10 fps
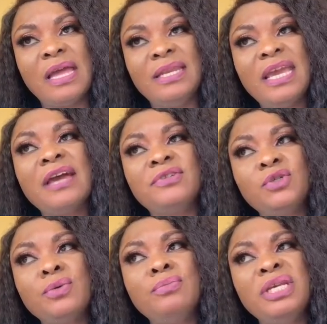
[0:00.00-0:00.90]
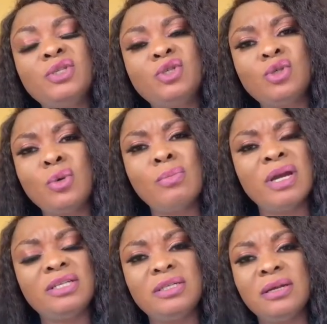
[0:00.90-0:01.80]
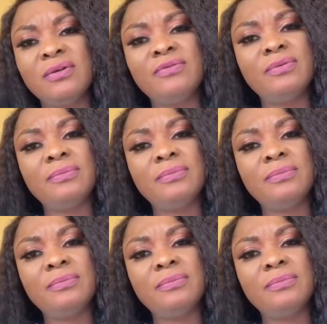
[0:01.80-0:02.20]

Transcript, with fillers: they have shown me so much love,